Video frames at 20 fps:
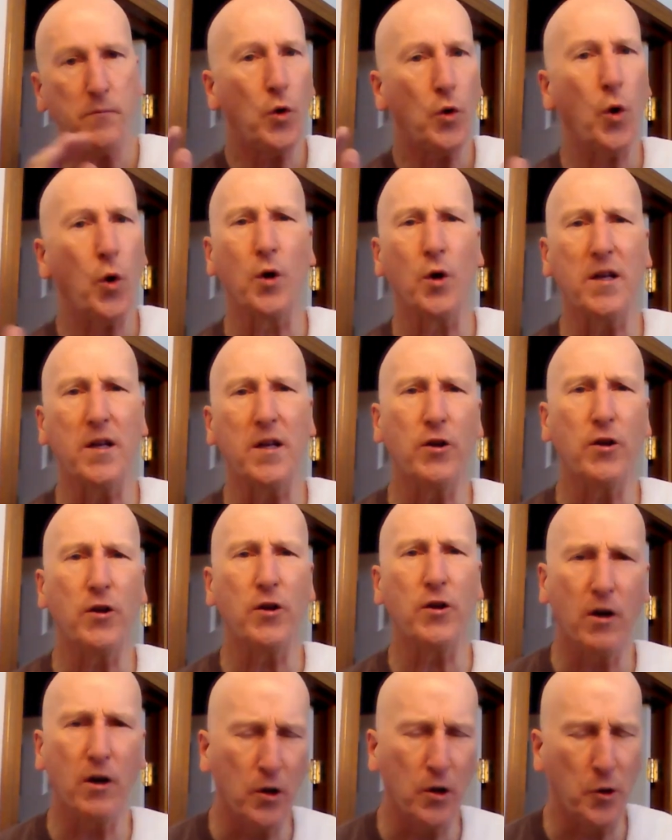or a
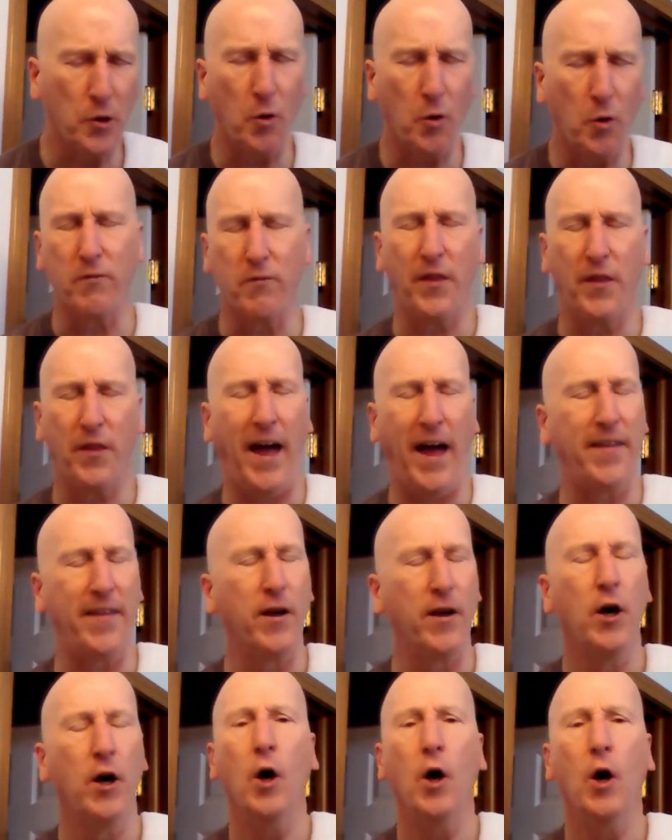little over that,
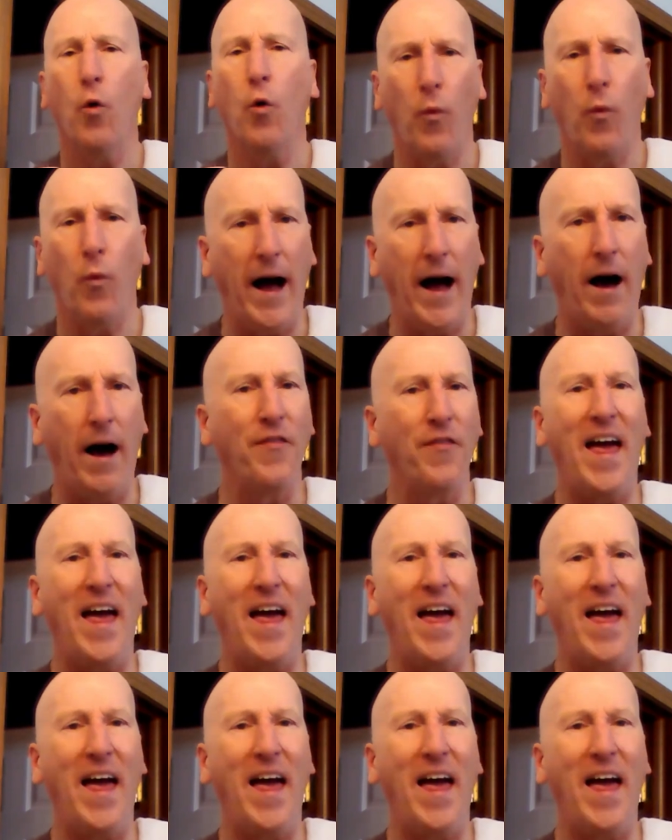wow,